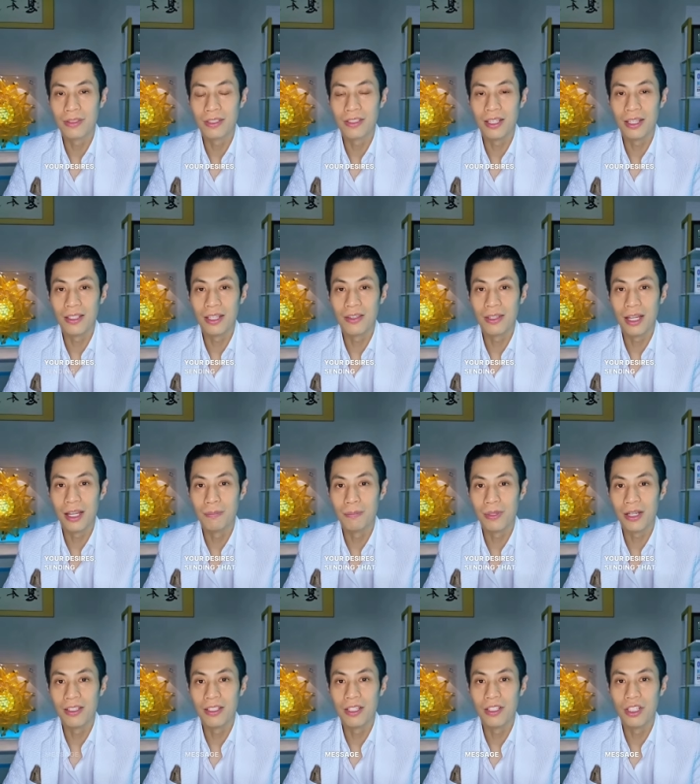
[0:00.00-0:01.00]
sending that
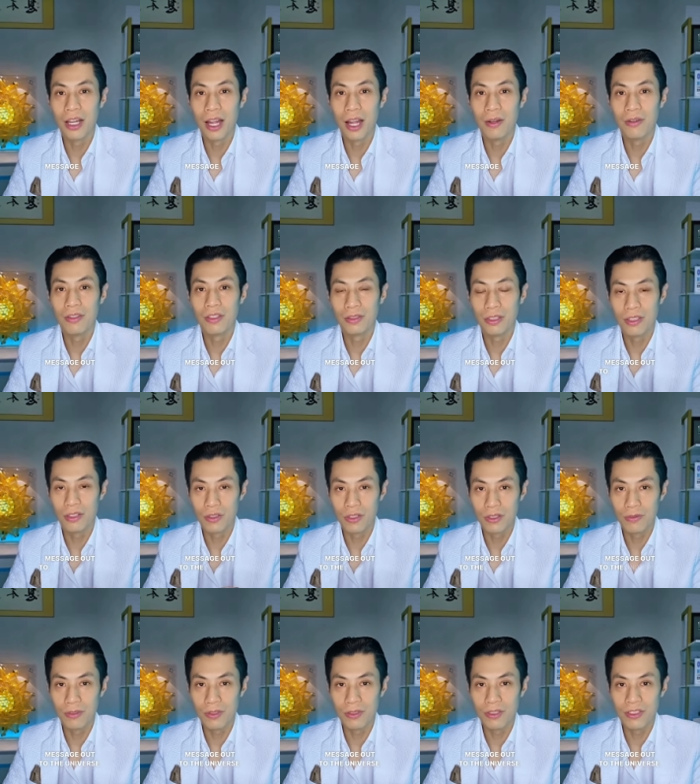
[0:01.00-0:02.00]
message out to the
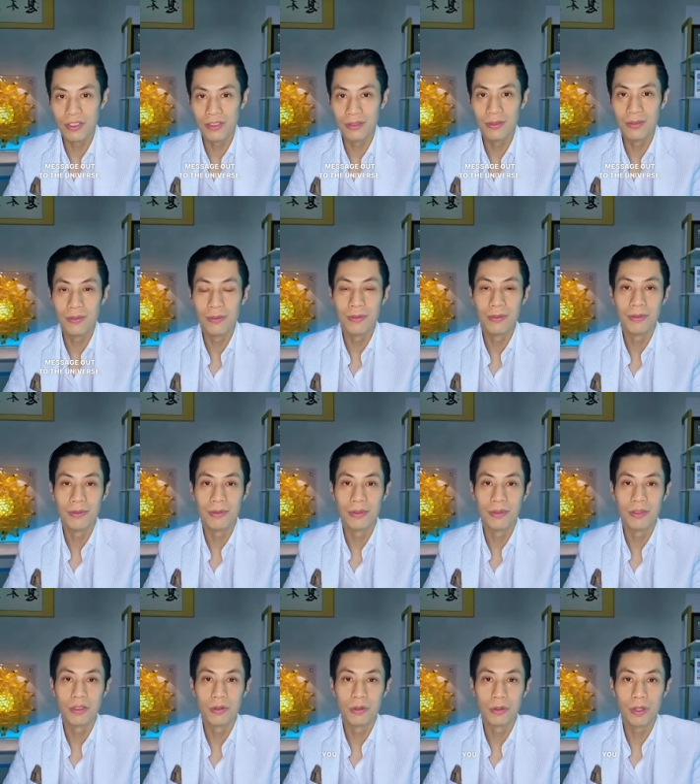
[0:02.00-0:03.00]
universe,
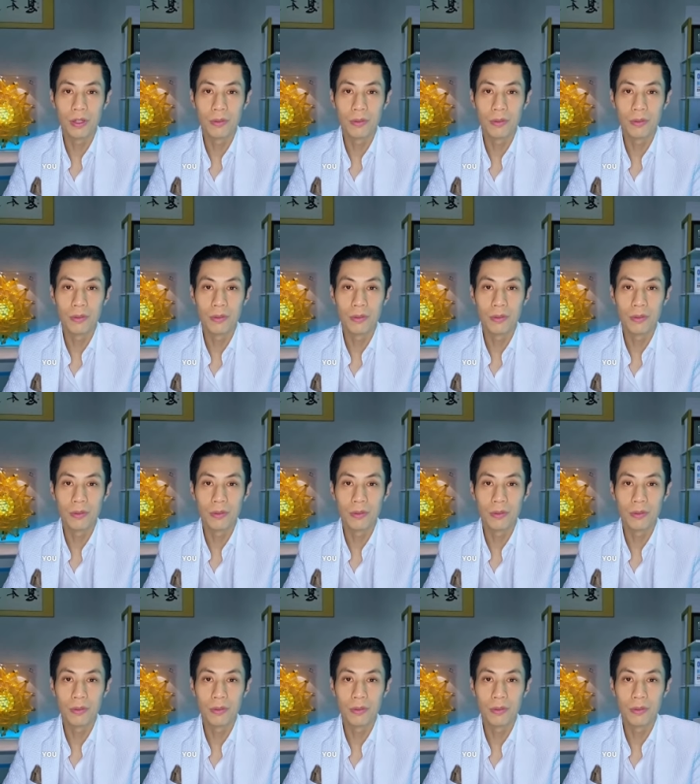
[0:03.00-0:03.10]
you